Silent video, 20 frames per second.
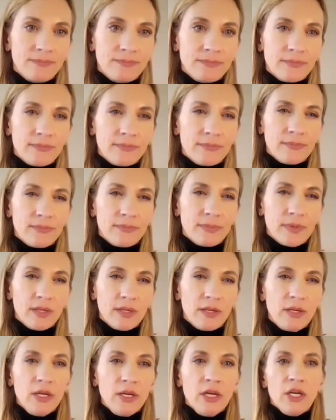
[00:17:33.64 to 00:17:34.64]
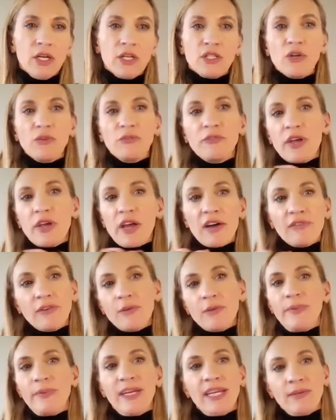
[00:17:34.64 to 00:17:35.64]
Mm. So have you
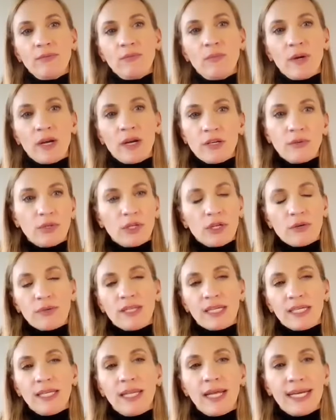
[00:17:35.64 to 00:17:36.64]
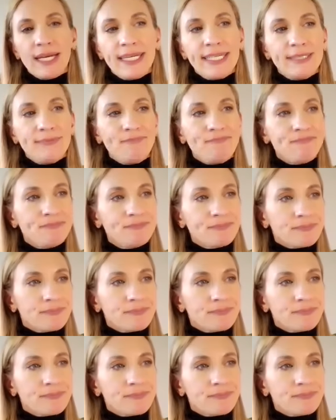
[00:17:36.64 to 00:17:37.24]
ever been where you're with a client